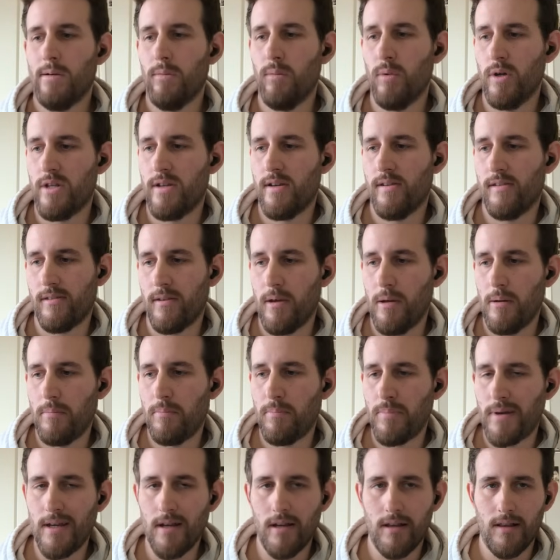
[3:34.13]
which is a
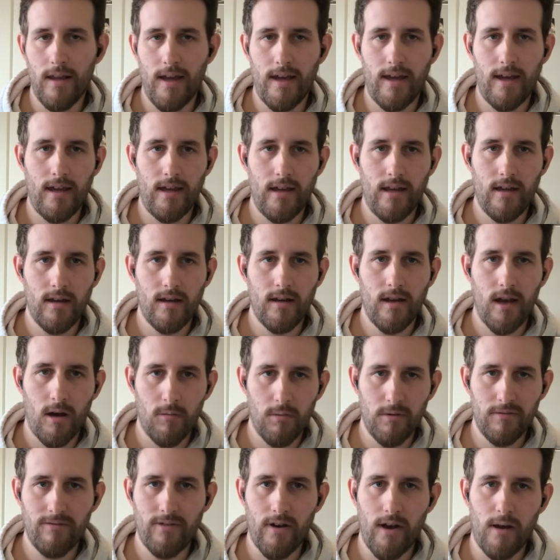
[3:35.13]
PLA
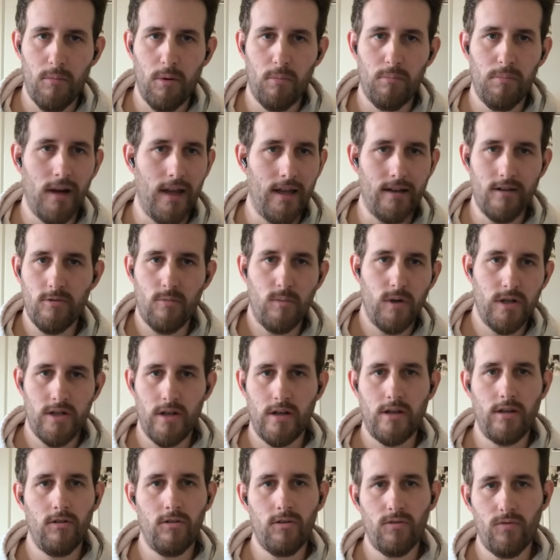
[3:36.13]
carbon fiber blend, which
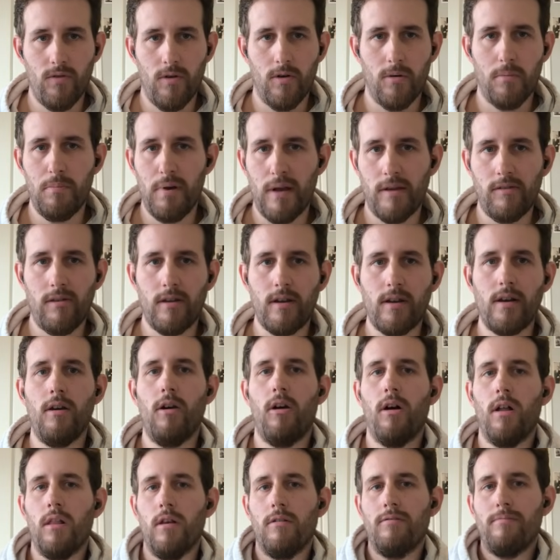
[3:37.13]
I use for basically
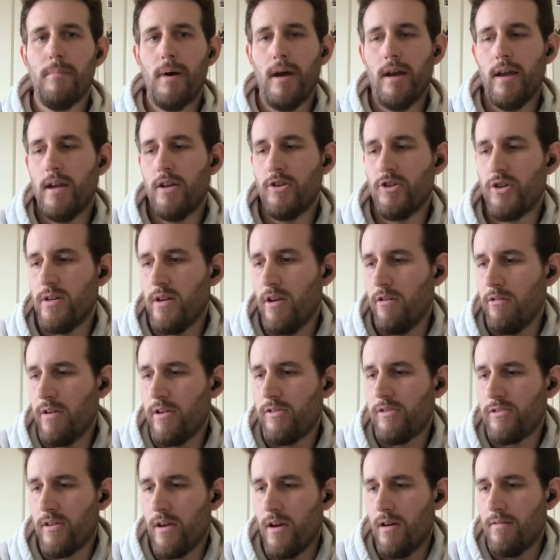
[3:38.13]
all of my
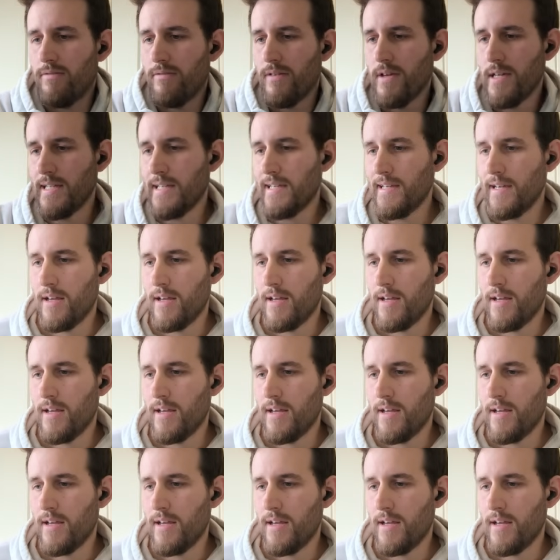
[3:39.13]
engineering stuff.